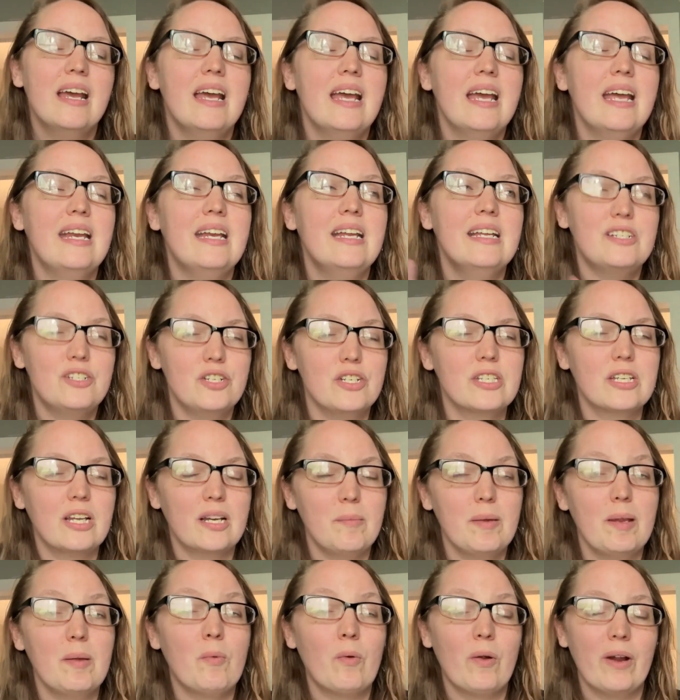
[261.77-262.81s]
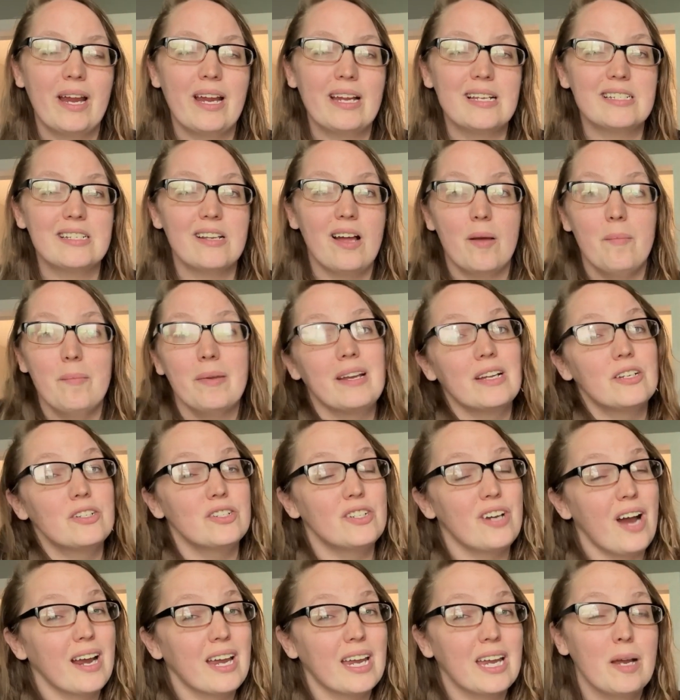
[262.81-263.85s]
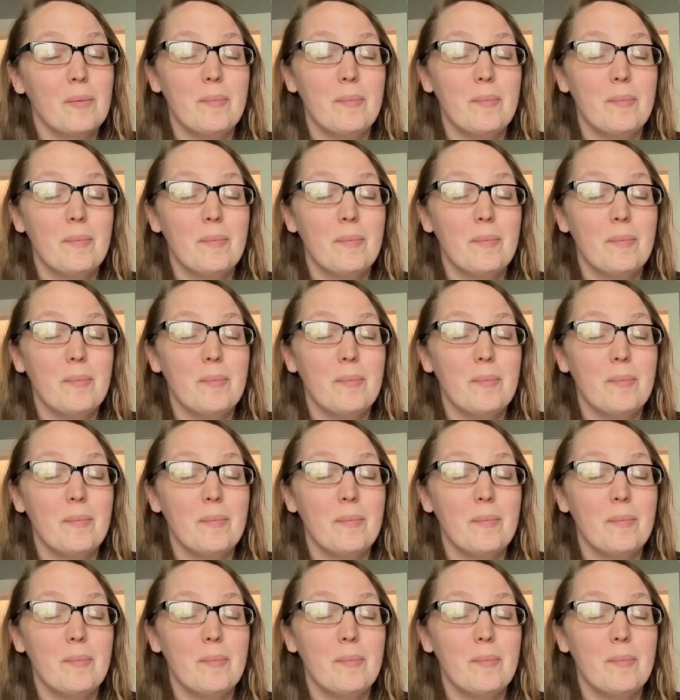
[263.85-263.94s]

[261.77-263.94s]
It is just going to be more hands on because you're talking